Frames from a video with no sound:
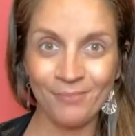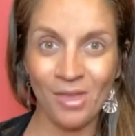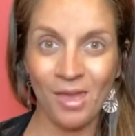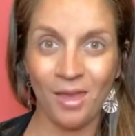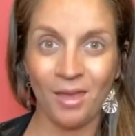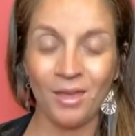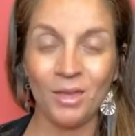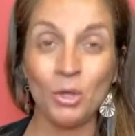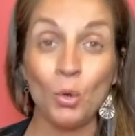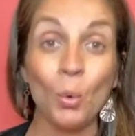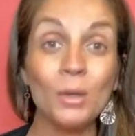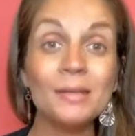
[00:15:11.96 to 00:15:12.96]
Okay,
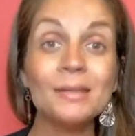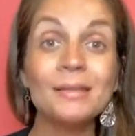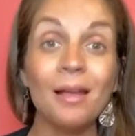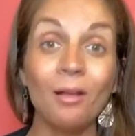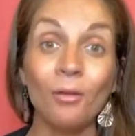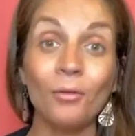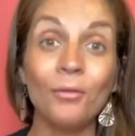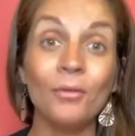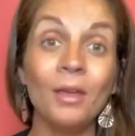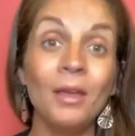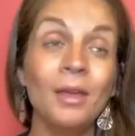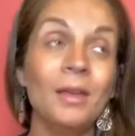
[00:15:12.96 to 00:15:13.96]
yourself
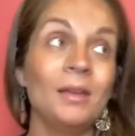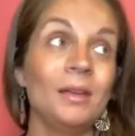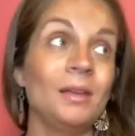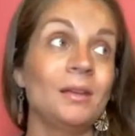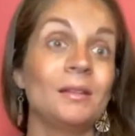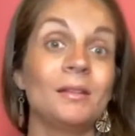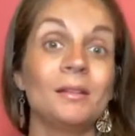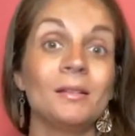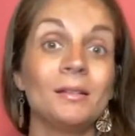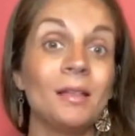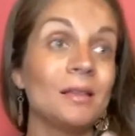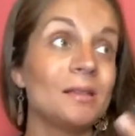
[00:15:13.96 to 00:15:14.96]
in,
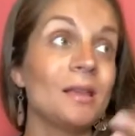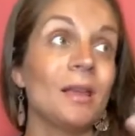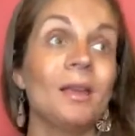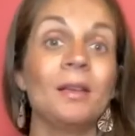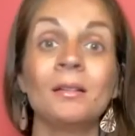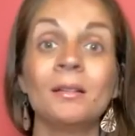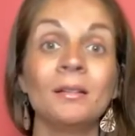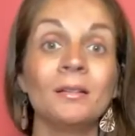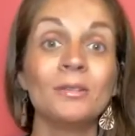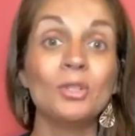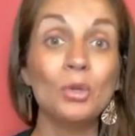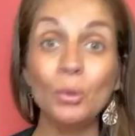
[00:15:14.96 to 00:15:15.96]
let's say,
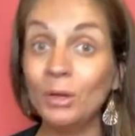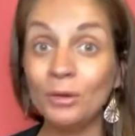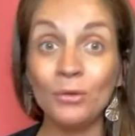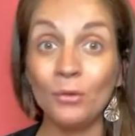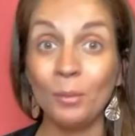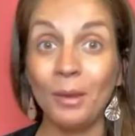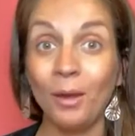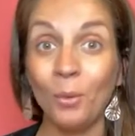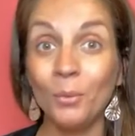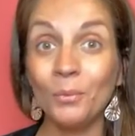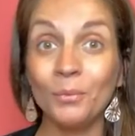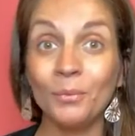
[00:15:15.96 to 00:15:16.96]
2 years from now.
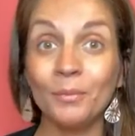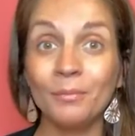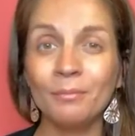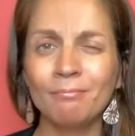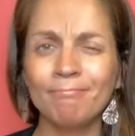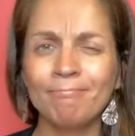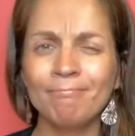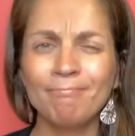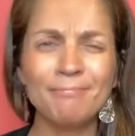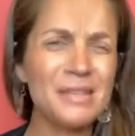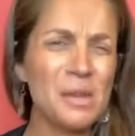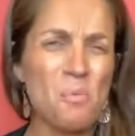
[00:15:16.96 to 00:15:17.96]

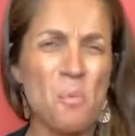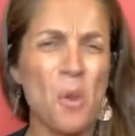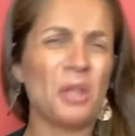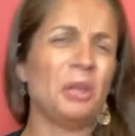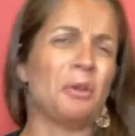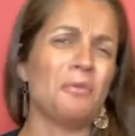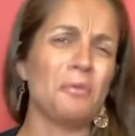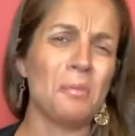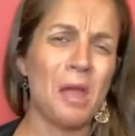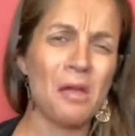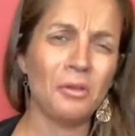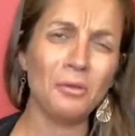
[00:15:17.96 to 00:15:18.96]
Let's say 1 year from
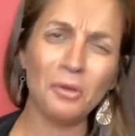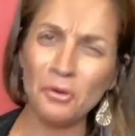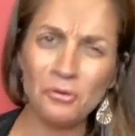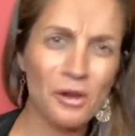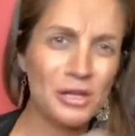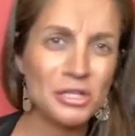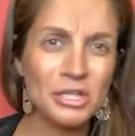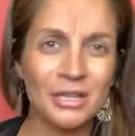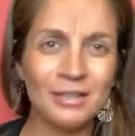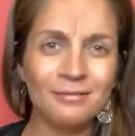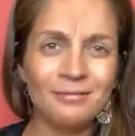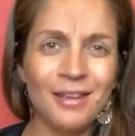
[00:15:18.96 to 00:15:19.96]
now. You crushed
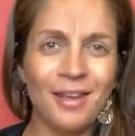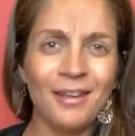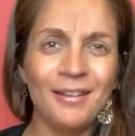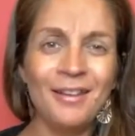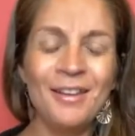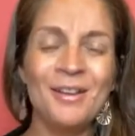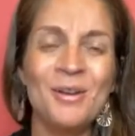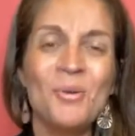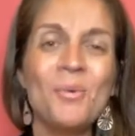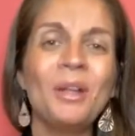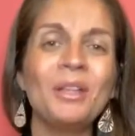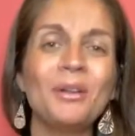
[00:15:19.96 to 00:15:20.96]
it, okay?
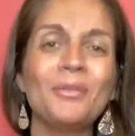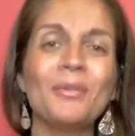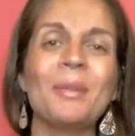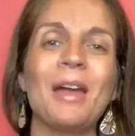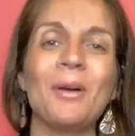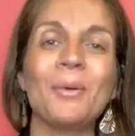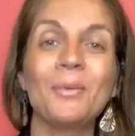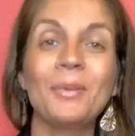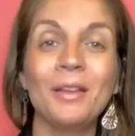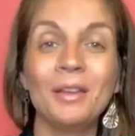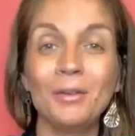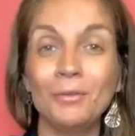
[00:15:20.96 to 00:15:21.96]
1 year from now,
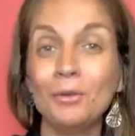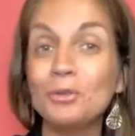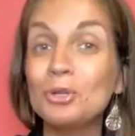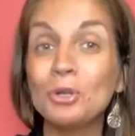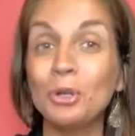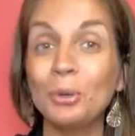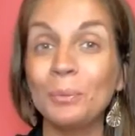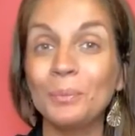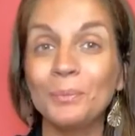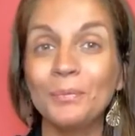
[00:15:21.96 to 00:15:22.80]
future you.